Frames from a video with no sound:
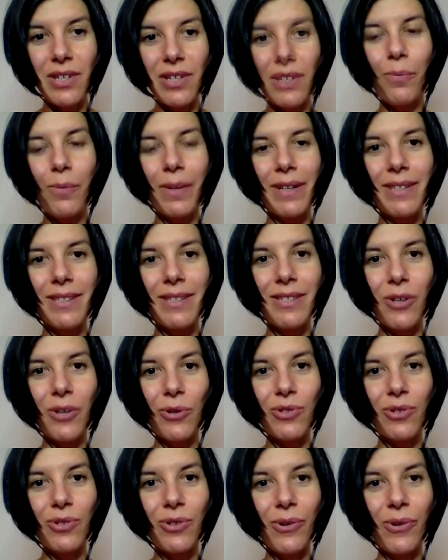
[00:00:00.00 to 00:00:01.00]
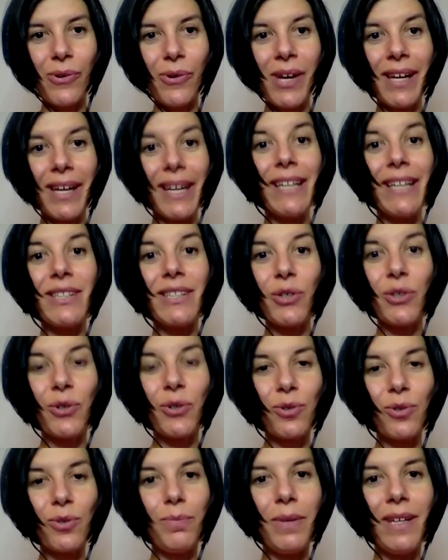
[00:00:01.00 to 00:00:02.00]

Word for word: But it's also it could